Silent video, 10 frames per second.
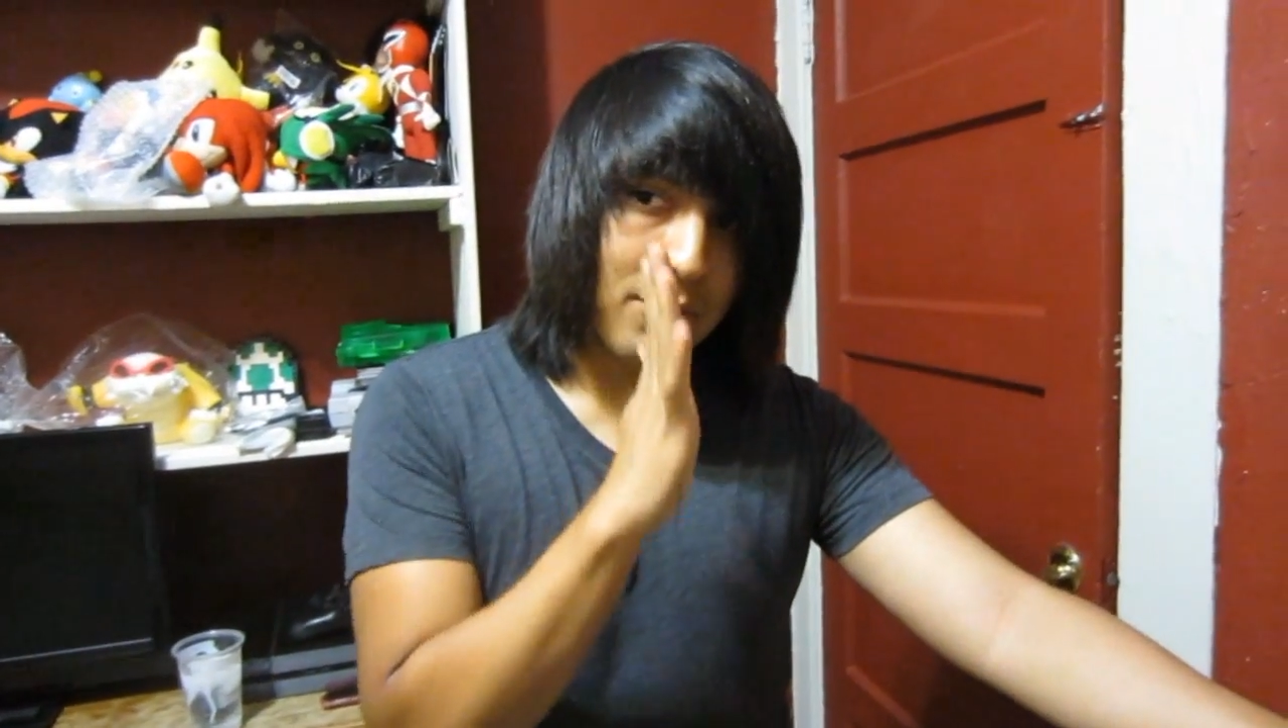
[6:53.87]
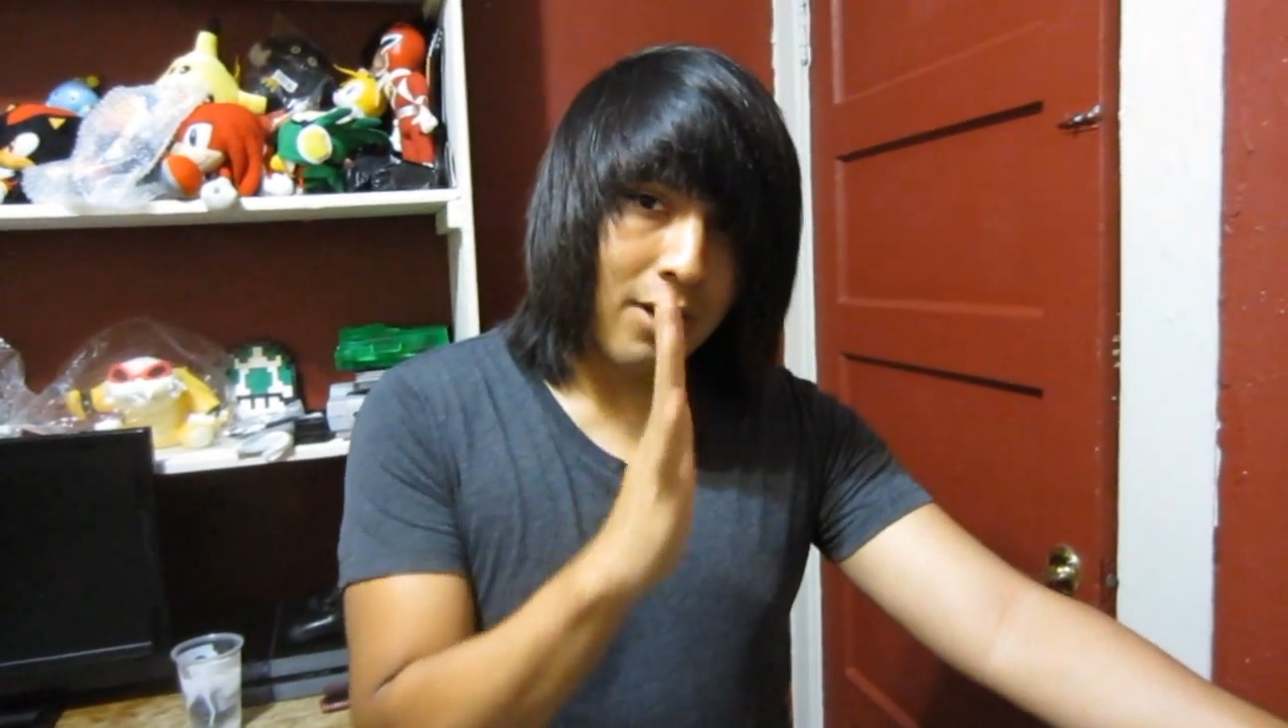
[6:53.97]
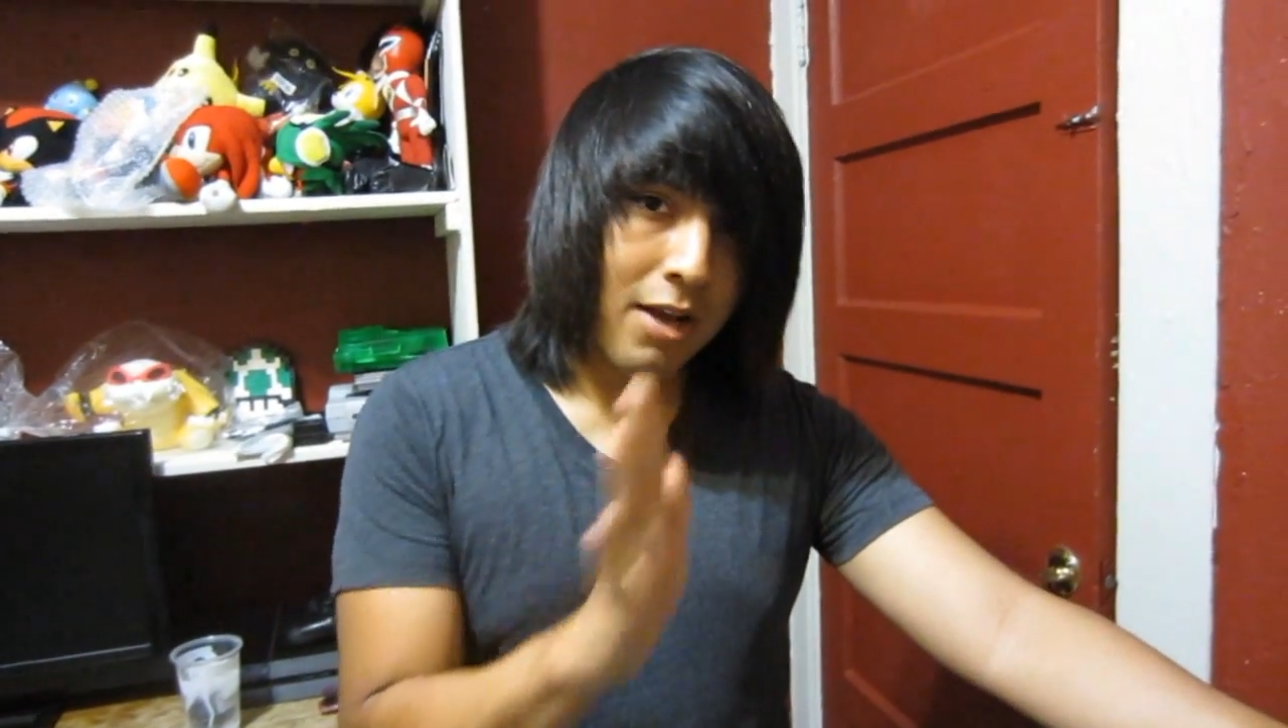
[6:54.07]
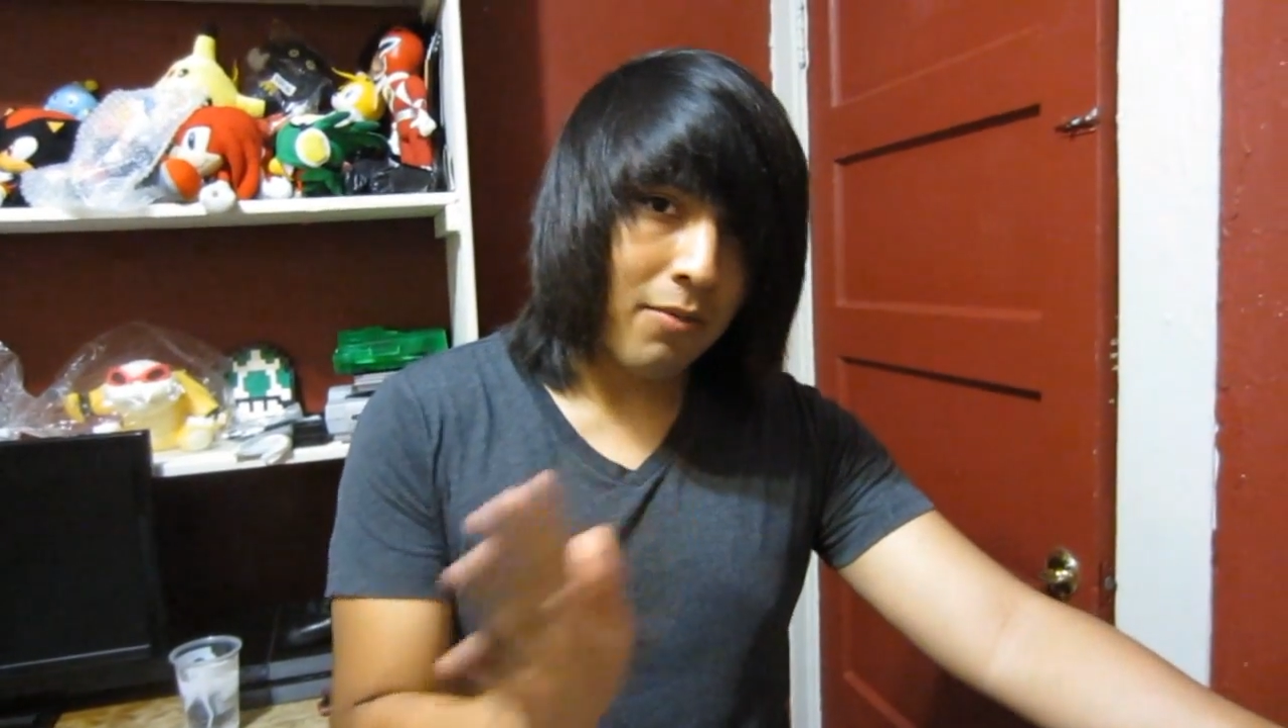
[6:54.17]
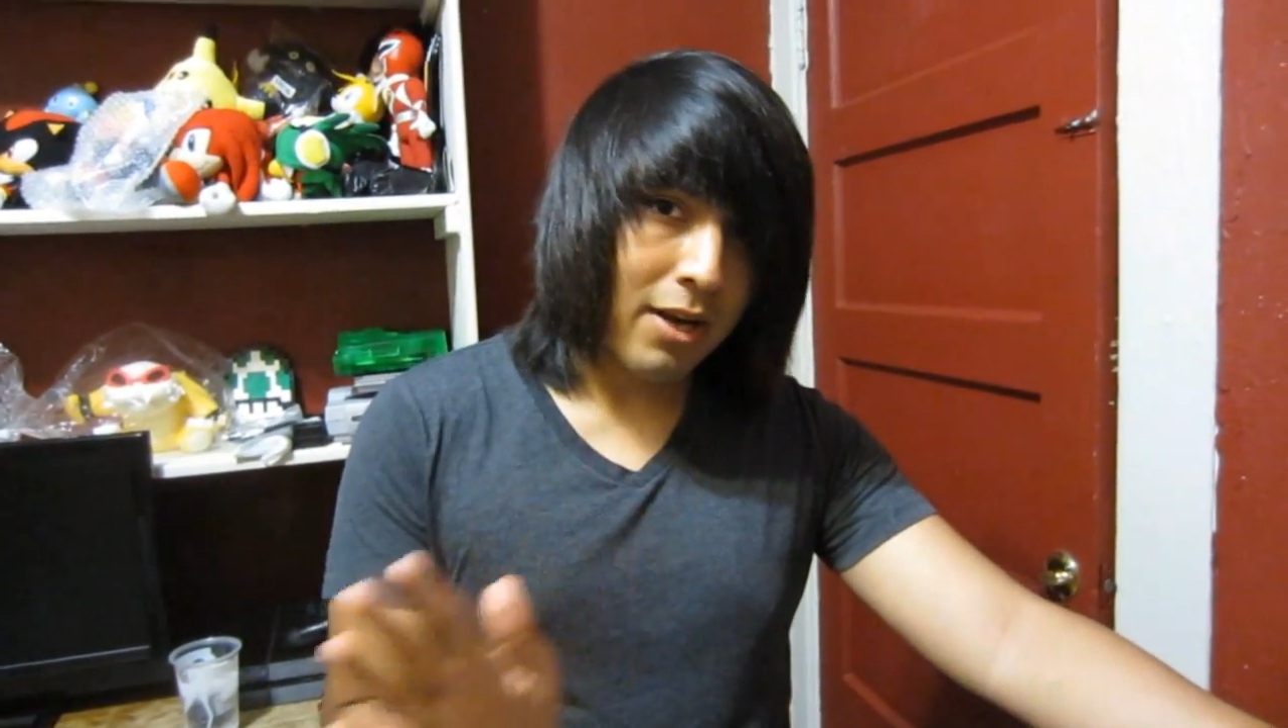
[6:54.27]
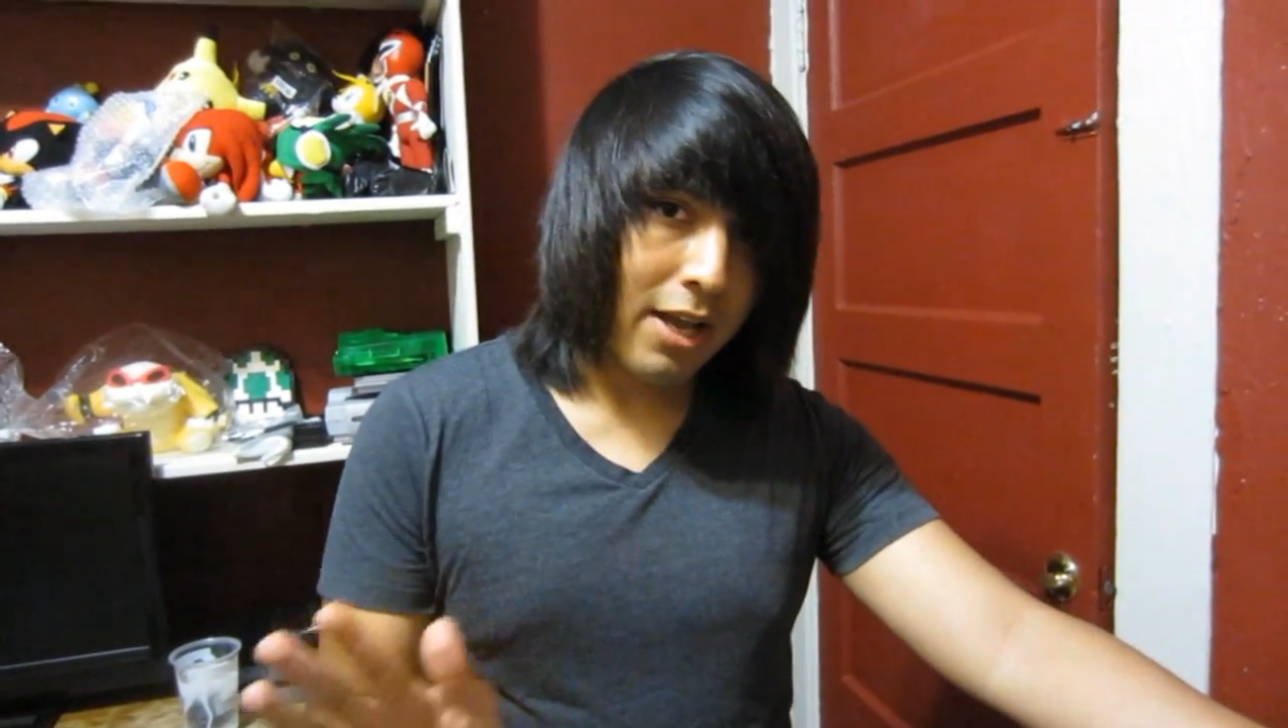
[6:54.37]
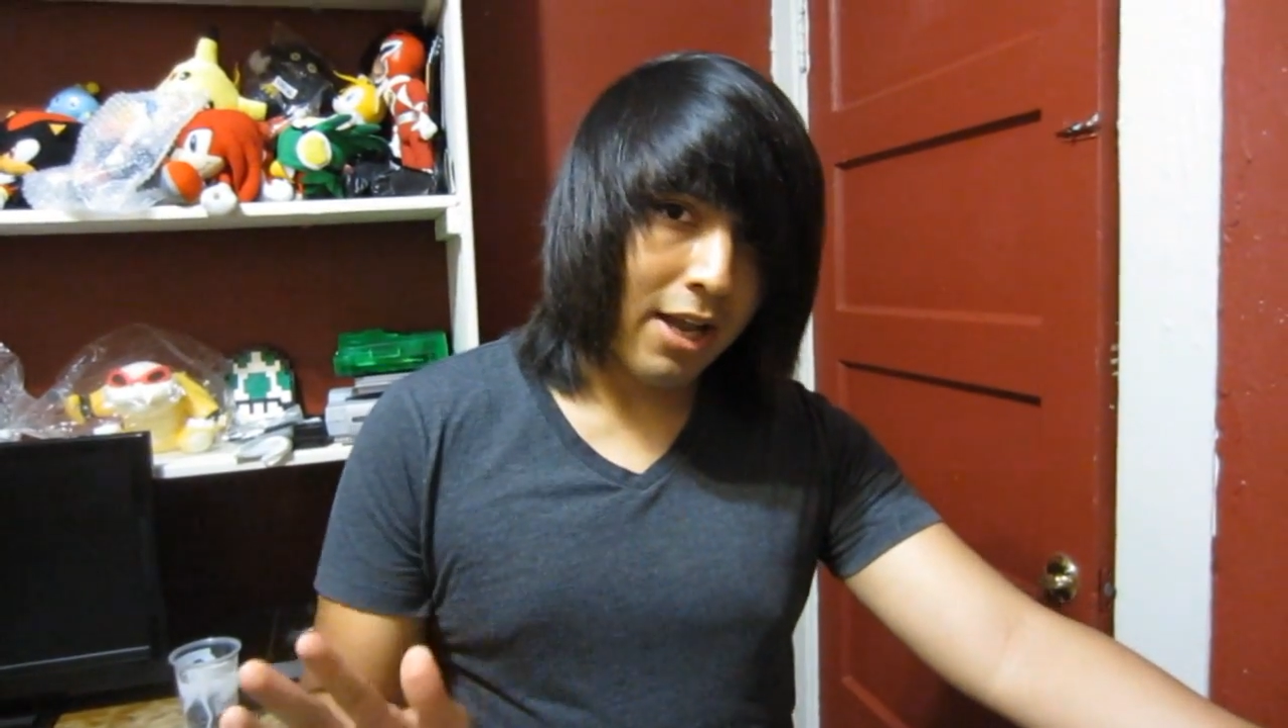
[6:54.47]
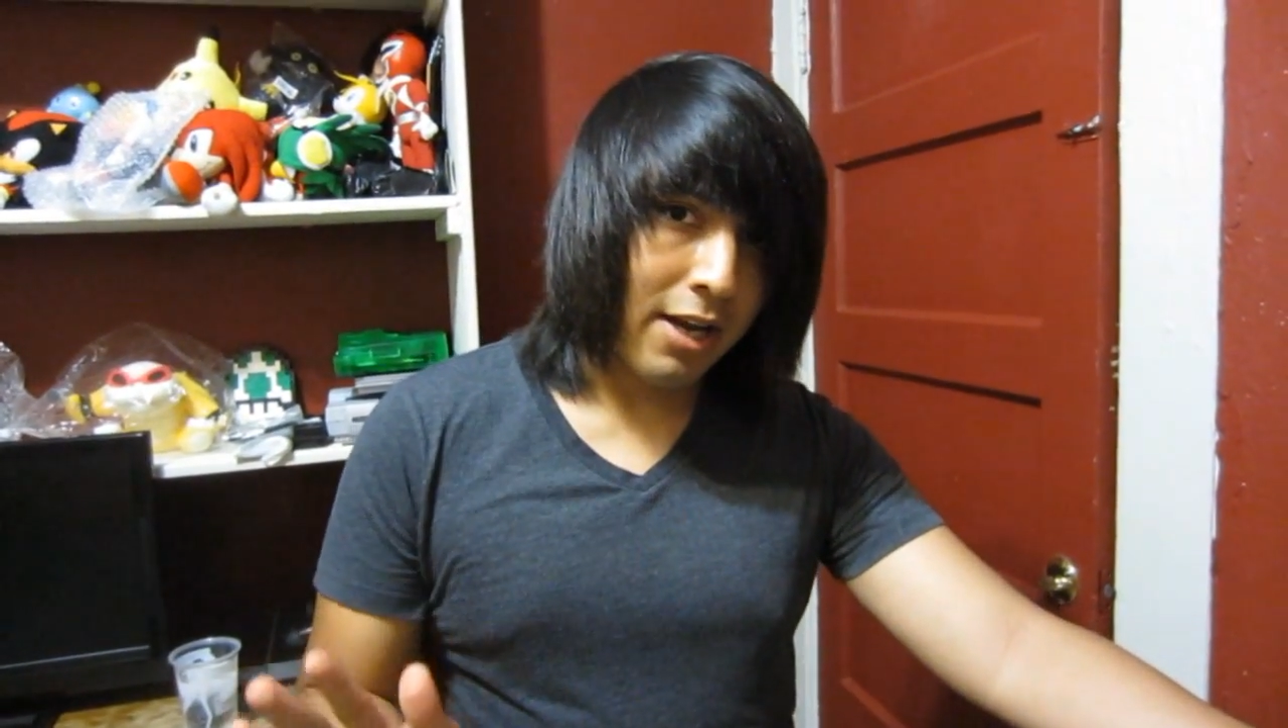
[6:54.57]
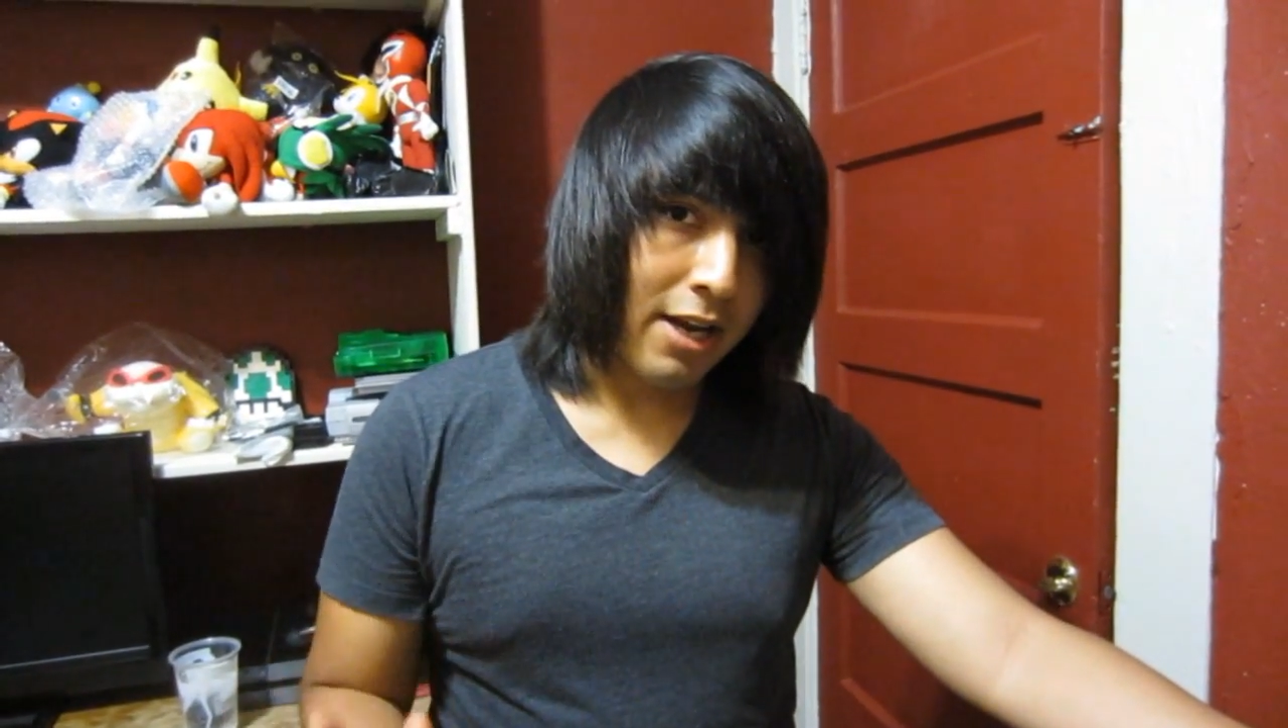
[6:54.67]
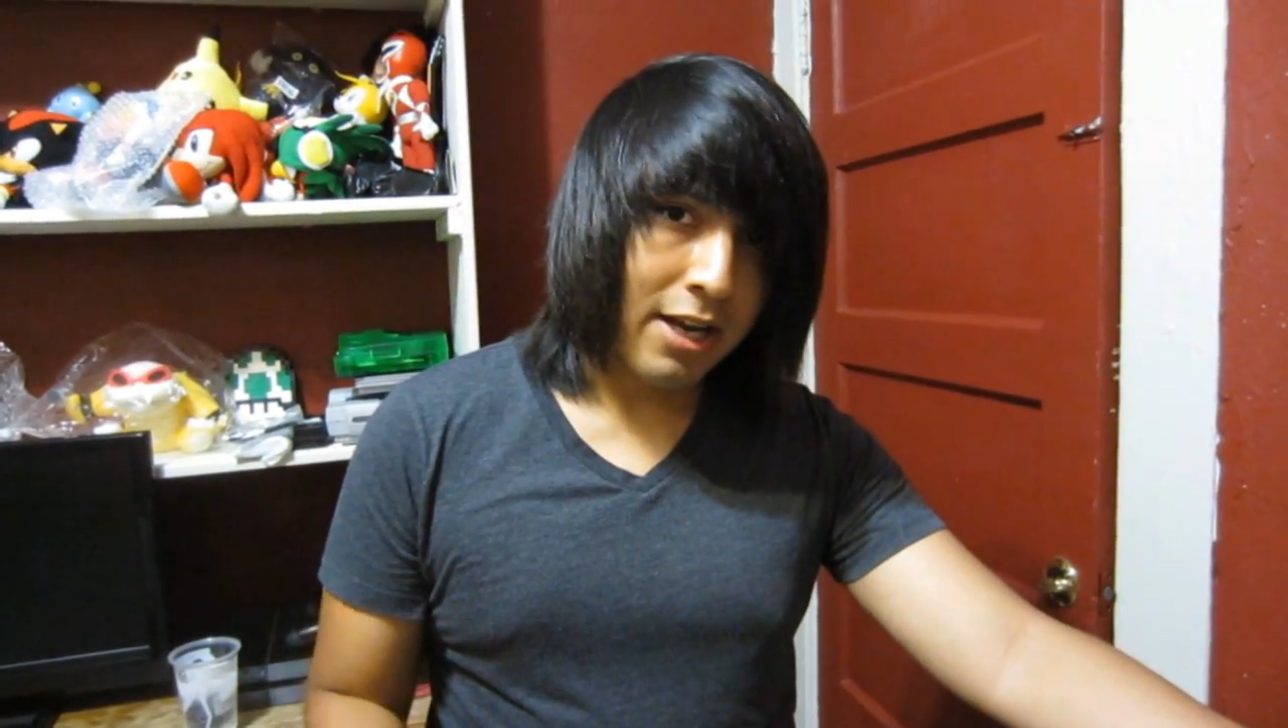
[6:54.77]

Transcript: do not want to add